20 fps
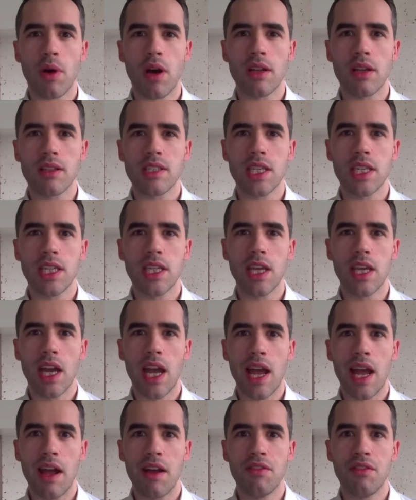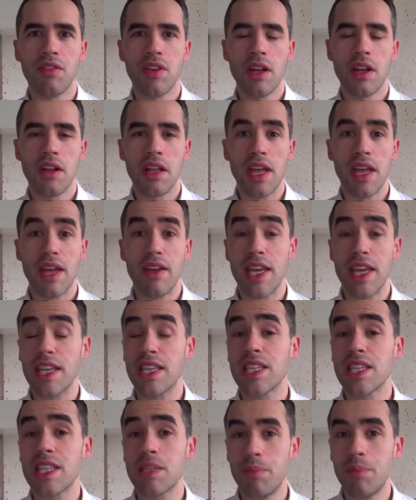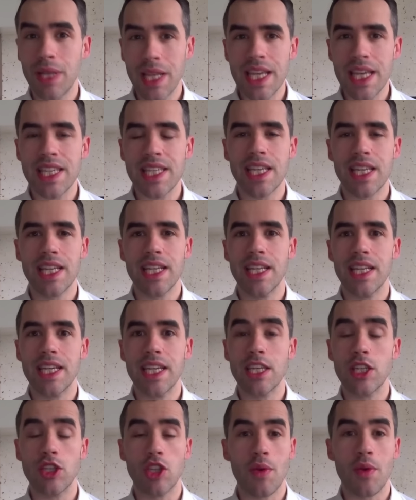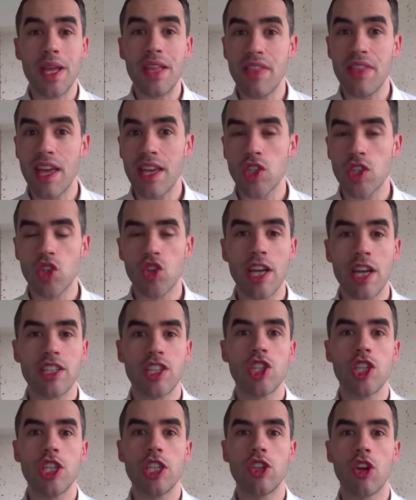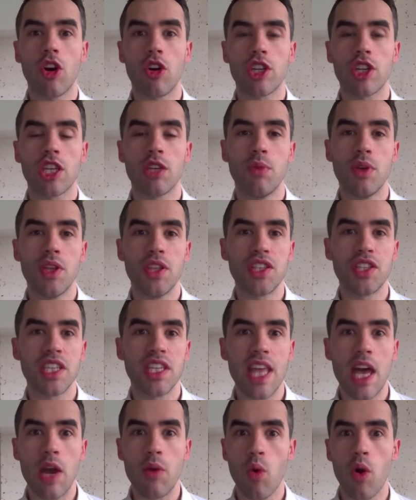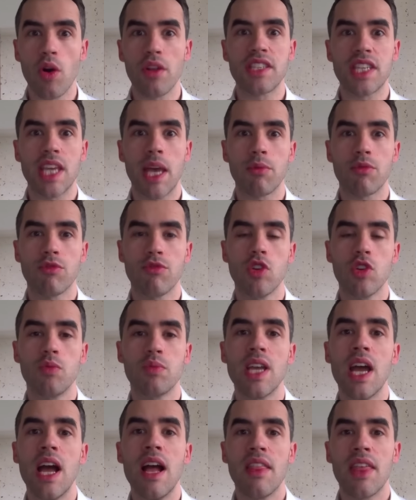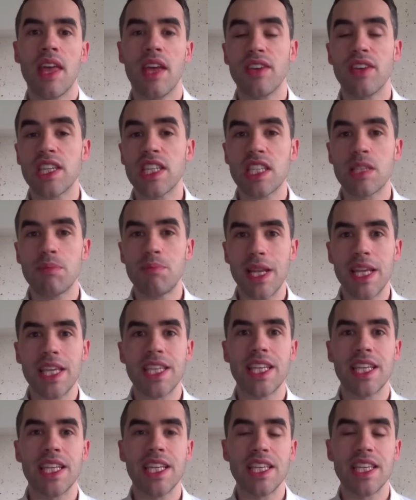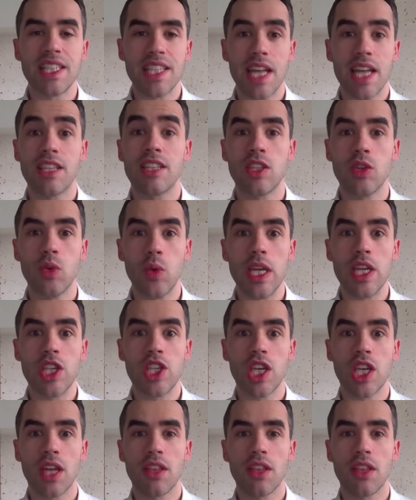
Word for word: Party have explicitly, you know, in their strategy documents, in their WhatsApp groups, they've explicitly said to each